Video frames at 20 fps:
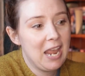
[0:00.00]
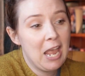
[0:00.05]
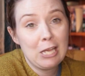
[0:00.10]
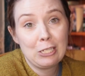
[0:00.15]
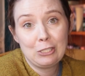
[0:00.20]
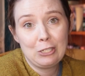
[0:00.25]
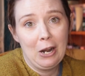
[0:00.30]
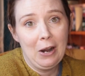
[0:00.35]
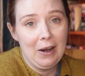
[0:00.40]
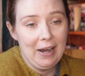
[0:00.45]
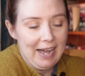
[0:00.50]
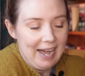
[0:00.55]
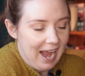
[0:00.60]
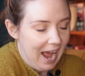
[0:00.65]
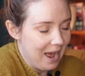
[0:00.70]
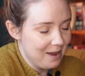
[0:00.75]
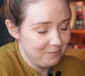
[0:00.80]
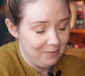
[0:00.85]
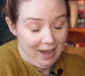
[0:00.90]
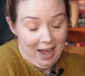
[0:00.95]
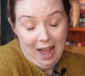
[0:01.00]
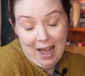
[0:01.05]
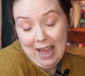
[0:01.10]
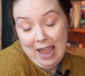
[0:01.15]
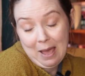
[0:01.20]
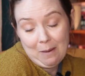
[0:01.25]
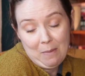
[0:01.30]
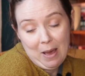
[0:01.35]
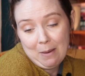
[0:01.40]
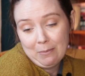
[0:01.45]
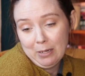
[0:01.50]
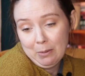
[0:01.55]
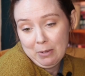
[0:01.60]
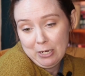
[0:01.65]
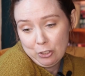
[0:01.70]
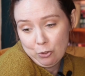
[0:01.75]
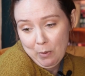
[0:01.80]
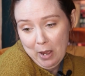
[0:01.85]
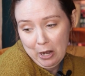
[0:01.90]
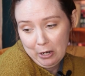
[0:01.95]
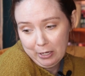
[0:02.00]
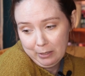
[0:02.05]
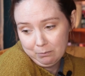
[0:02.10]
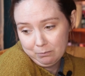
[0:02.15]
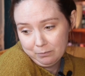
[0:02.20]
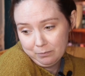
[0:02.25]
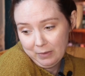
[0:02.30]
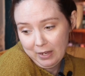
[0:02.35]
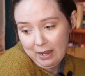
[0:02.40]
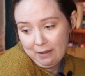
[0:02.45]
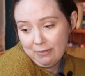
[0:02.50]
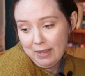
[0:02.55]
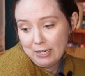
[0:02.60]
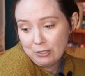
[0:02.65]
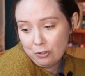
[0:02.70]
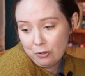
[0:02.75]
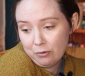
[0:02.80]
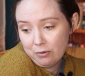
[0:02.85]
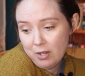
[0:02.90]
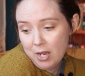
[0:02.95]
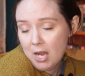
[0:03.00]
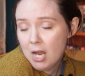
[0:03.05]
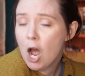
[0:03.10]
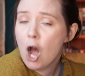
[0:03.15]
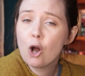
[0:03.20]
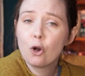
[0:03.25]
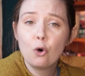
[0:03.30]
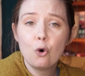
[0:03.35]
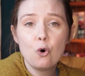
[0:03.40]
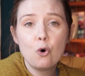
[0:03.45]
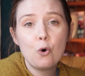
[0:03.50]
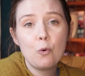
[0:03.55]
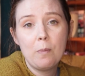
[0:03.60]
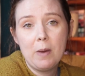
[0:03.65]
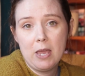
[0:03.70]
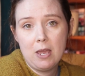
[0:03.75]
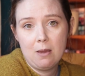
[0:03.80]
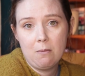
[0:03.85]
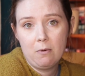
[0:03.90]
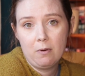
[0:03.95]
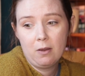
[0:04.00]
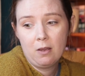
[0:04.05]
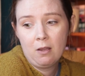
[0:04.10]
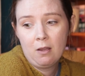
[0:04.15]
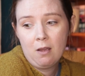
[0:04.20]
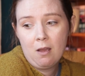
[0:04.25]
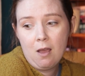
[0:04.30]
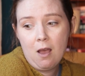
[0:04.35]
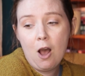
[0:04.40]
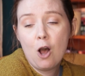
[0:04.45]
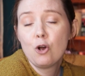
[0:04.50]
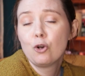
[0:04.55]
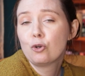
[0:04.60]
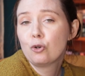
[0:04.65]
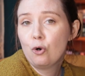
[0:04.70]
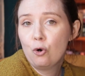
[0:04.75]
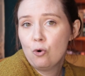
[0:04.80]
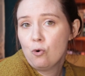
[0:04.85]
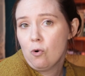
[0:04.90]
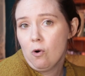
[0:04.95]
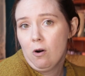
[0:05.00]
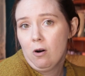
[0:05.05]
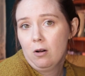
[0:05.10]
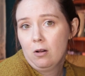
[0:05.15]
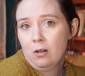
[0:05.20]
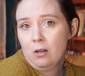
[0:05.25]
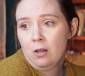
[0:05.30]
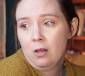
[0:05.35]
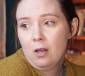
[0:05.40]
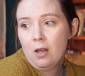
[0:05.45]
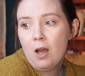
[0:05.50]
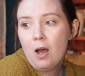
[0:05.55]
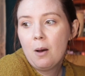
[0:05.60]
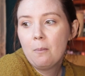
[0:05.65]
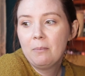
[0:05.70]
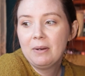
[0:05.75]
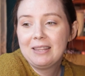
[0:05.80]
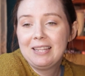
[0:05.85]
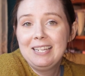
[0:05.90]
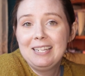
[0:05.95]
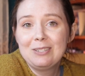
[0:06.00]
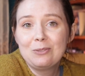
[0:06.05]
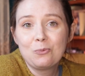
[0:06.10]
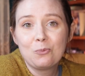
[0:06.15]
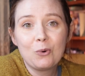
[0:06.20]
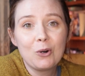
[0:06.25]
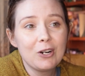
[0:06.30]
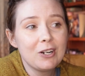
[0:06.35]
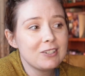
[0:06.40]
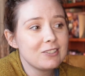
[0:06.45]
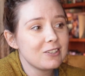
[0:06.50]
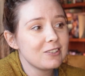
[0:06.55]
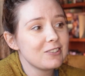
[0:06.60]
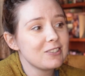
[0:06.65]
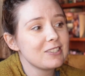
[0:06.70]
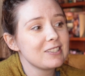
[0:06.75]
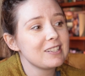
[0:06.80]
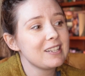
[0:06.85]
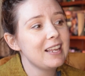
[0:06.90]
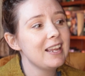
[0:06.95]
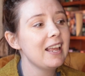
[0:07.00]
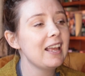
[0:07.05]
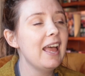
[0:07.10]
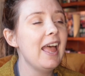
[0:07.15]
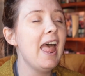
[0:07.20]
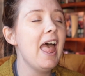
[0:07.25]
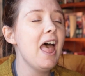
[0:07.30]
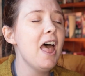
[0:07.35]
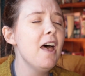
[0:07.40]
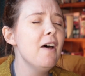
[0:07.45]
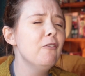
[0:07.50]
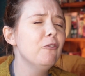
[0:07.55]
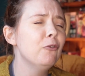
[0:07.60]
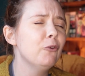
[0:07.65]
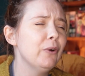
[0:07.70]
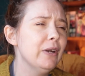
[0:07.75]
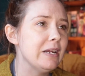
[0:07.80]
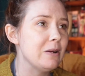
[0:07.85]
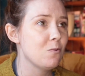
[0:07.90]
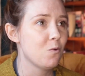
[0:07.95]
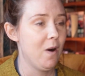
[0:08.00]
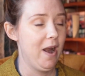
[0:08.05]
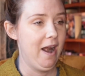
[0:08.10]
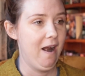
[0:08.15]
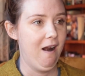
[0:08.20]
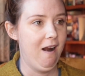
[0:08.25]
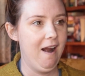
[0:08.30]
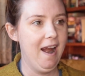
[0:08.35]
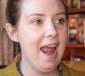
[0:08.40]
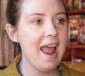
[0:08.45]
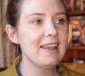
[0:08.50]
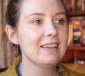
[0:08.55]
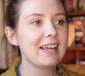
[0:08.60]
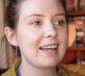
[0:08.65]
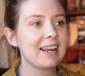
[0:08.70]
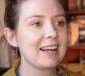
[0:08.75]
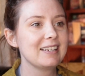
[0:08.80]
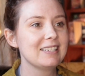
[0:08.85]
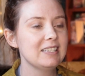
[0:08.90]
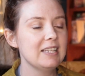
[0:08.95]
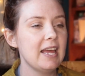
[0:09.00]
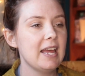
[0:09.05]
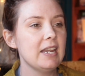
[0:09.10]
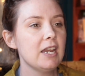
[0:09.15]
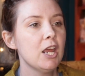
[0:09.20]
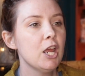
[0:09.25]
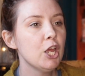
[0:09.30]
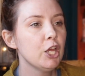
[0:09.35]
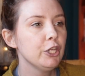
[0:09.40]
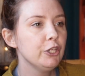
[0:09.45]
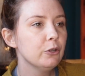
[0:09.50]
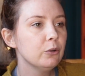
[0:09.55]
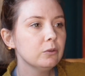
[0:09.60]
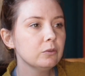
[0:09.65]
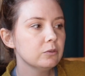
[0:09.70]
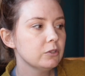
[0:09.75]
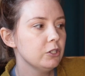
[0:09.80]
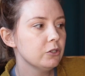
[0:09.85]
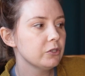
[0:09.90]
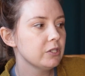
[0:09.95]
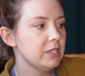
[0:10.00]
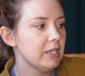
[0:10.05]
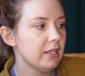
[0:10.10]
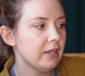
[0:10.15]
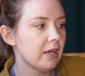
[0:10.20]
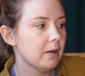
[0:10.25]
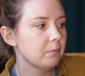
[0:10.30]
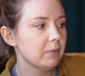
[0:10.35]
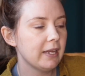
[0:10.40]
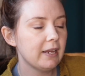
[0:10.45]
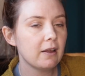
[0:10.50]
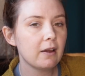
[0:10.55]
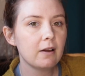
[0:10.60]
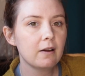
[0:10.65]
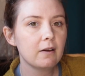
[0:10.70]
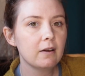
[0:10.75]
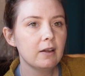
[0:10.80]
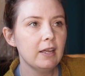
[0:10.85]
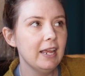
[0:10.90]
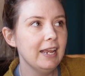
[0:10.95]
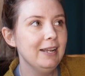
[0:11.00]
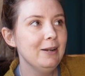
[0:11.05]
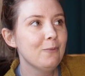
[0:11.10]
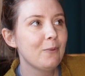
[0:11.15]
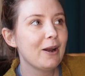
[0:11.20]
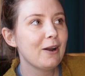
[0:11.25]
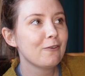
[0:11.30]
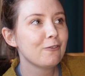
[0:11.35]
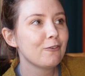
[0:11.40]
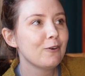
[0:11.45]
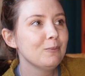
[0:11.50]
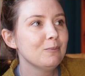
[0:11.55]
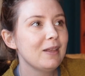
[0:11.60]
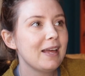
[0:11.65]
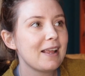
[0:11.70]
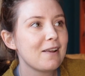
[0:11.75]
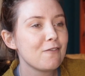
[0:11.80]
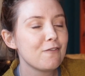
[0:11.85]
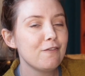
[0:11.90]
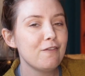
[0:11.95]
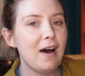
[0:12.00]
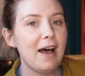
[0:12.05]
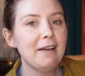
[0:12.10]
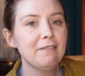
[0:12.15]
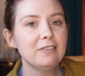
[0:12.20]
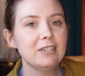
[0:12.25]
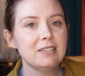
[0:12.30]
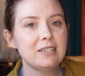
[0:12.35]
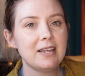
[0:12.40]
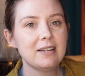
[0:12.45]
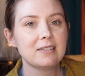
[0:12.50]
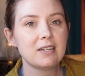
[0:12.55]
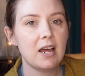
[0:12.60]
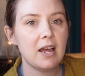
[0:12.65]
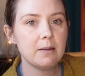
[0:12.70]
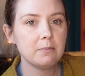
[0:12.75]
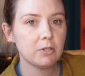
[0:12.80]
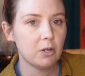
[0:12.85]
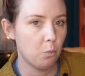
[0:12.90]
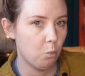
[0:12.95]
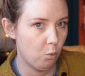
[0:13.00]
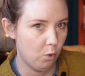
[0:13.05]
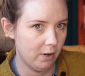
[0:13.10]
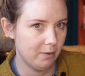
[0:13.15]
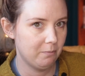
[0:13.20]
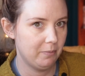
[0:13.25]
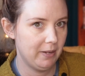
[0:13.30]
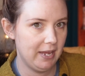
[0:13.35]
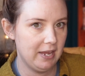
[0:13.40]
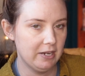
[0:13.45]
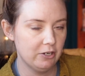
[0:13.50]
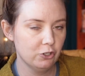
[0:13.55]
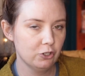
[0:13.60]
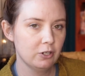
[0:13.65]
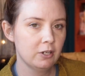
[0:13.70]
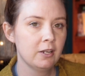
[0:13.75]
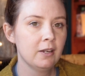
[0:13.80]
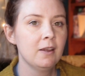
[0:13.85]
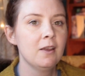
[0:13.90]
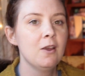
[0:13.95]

Sorry, I'm gonna bitch about it. If that's your thing, cool, babe. Cool. But these words are just like everywhere. And like I said, you'll see them like anywhere from like 5 to 10 times on one page,